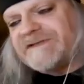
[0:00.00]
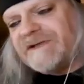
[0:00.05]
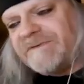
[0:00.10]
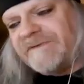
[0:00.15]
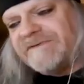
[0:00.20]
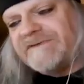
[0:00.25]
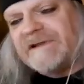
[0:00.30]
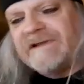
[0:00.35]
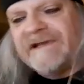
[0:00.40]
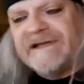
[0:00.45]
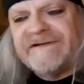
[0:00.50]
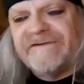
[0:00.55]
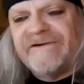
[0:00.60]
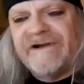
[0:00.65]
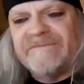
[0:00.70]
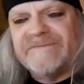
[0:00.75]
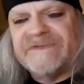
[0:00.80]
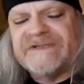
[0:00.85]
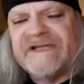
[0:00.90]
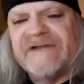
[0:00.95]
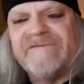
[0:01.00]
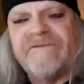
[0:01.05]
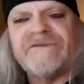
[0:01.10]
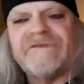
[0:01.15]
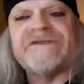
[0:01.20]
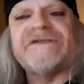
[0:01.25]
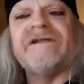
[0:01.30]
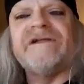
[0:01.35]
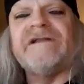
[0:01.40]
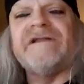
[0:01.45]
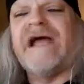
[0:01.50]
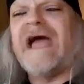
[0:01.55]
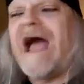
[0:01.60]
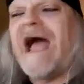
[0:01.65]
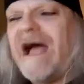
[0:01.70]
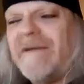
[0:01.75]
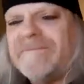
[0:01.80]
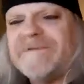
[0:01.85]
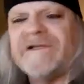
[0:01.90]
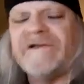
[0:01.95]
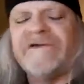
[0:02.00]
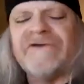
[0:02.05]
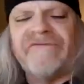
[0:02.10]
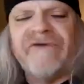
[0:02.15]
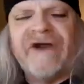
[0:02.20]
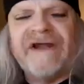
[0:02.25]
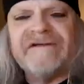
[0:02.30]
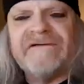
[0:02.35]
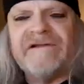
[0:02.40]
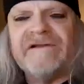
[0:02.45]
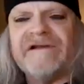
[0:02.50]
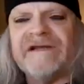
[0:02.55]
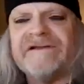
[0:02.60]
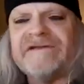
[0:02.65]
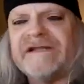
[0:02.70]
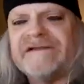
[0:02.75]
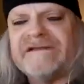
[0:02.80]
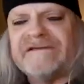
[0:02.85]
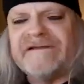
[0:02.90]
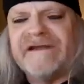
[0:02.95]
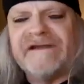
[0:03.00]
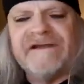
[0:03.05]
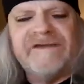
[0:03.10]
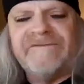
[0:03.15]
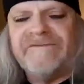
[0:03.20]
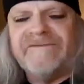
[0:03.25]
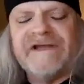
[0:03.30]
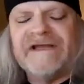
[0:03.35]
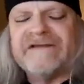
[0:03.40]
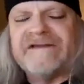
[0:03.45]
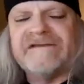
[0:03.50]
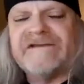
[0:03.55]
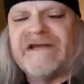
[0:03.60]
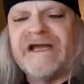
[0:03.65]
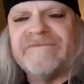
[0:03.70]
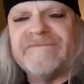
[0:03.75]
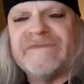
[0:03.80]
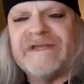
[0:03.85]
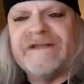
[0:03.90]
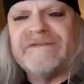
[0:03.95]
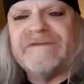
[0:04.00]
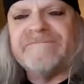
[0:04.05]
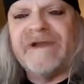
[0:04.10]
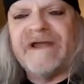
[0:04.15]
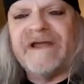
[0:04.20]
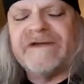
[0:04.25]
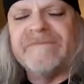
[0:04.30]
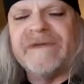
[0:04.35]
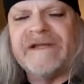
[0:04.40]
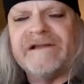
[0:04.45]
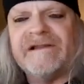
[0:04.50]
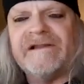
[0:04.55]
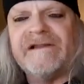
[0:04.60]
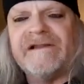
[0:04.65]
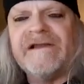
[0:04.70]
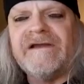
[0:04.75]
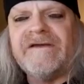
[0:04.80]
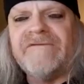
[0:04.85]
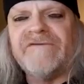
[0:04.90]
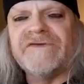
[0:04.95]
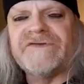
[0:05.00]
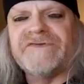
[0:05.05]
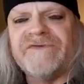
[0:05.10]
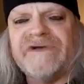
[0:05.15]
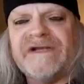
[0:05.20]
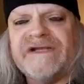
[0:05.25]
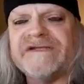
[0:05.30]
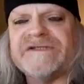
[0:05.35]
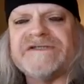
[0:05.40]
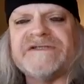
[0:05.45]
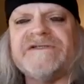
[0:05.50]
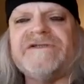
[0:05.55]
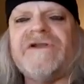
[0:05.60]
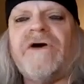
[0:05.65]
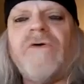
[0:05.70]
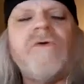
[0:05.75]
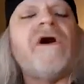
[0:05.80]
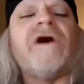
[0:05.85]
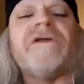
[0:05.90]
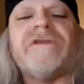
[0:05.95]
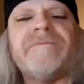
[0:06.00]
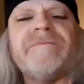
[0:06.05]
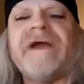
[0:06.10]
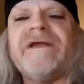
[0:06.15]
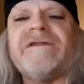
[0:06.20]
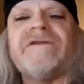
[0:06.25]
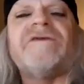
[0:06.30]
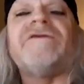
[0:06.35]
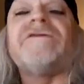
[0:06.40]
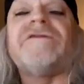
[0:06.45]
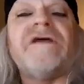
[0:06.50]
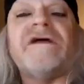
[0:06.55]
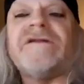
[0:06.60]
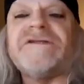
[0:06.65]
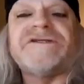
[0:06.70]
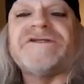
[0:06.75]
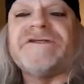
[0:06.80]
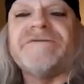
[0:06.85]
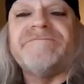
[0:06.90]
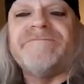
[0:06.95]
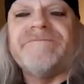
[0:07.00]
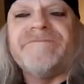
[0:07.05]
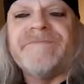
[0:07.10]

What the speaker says: some of the later albums. They were still absolutely radical, and that even at the time that black metal was released, no other band could touch them.